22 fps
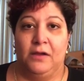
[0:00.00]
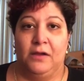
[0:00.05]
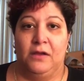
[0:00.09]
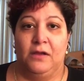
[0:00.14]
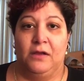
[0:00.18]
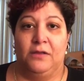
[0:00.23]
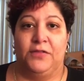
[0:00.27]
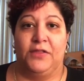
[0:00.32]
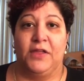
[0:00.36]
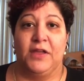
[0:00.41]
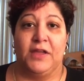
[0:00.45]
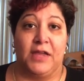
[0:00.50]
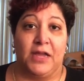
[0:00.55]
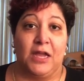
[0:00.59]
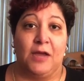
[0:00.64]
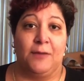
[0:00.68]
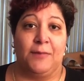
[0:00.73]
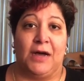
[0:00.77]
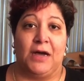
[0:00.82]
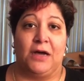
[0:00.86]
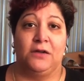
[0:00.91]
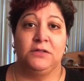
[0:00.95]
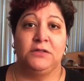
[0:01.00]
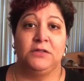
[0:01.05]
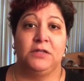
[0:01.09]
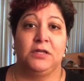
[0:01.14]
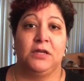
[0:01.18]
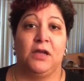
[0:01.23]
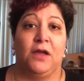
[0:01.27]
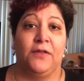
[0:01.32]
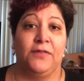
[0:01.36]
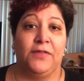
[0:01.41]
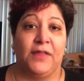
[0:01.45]
thinking about
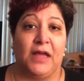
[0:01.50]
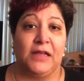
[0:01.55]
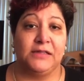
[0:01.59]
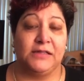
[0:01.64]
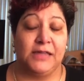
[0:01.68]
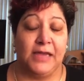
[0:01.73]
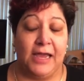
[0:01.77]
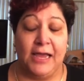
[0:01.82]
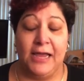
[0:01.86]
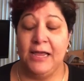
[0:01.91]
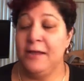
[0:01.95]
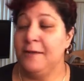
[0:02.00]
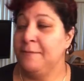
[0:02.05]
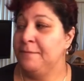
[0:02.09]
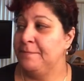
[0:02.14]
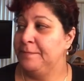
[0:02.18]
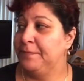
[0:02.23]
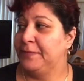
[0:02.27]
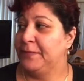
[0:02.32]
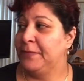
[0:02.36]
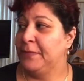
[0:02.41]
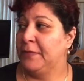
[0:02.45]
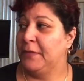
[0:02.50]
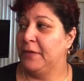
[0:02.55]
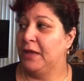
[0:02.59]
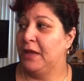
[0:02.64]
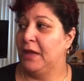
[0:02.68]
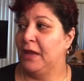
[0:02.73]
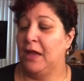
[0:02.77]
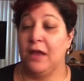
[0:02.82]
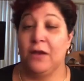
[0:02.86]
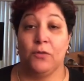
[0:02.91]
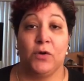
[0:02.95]
on that day.
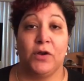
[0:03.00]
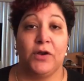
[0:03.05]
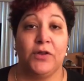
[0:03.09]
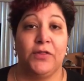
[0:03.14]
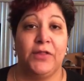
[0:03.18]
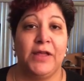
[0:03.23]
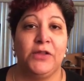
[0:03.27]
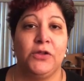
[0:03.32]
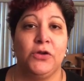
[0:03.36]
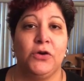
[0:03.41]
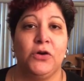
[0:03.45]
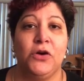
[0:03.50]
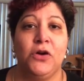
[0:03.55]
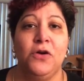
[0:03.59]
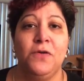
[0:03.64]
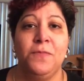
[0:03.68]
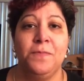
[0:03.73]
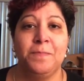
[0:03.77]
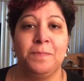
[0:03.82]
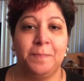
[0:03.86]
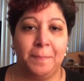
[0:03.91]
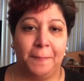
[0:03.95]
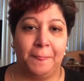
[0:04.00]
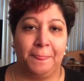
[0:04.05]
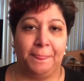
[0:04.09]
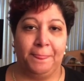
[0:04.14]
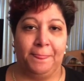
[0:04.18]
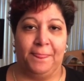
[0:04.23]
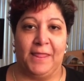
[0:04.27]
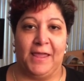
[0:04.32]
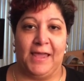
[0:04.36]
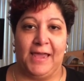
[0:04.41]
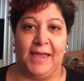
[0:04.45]
And what do?
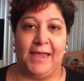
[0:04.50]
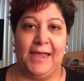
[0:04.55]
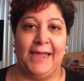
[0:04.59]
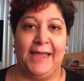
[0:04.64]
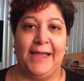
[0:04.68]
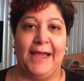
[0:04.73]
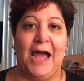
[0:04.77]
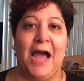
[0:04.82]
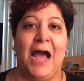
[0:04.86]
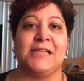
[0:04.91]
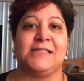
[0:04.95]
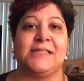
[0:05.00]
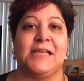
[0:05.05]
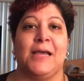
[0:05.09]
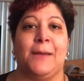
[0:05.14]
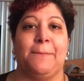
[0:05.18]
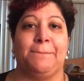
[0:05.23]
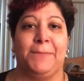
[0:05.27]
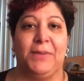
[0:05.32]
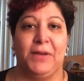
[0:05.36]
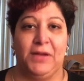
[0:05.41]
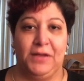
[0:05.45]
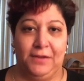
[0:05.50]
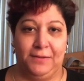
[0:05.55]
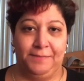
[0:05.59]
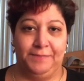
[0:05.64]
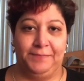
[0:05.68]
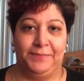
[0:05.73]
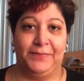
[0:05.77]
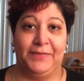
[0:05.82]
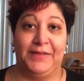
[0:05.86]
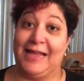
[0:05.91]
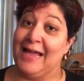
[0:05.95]
They gossip.
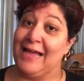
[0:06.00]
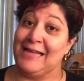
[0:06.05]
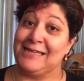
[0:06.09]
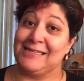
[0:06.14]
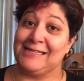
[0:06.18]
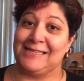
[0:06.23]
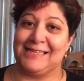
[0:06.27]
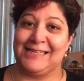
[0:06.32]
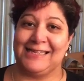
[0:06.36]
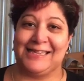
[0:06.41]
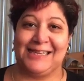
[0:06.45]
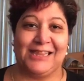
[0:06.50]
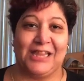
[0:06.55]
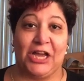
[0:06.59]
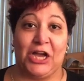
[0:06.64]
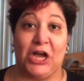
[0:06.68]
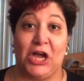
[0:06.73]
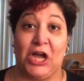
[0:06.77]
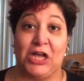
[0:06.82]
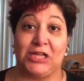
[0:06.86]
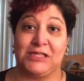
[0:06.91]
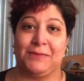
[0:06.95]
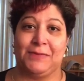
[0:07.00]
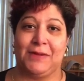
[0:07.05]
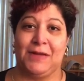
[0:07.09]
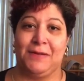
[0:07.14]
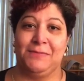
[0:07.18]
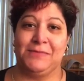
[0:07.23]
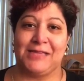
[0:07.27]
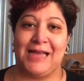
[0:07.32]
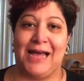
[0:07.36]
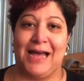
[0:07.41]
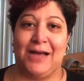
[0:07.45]
Yes, the gossip
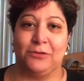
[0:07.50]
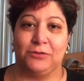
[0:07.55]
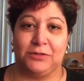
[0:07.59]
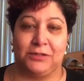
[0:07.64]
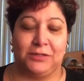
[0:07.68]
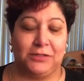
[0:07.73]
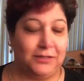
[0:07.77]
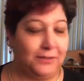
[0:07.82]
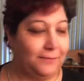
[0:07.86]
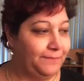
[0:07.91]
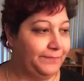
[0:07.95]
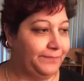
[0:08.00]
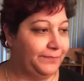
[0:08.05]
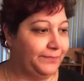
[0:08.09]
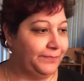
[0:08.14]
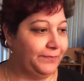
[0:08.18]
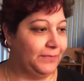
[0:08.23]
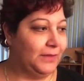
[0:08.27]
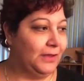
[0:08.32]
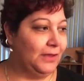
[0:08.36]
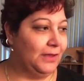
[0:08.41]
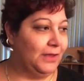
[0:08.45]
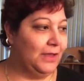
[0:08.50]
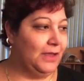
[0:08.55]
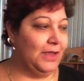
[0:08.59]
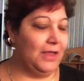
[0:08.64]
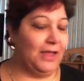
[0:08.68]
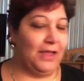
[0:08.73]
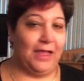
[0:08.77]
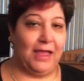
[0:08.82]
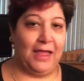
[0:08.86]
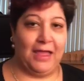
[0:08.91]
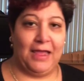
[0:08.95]
comes out.
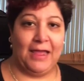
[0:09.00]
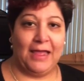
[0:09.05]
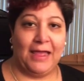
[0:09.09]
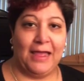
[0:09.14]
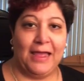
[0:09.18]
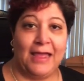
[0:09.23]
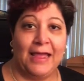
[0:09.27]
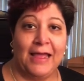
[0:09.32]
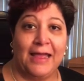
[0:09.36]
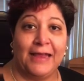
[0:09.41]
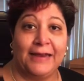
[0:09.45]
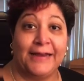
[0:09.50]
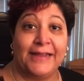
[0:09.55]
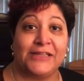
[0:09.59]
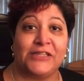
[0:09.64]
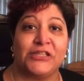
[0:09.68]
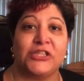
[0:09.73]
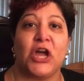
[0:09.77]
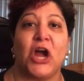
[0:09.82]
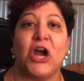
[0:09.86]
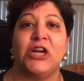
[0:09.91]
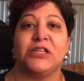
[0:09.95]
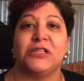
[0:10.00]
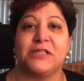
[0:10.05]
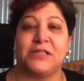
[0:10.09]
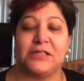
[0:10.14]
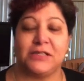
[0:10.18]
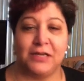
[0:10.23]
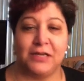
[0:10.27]
And it starts.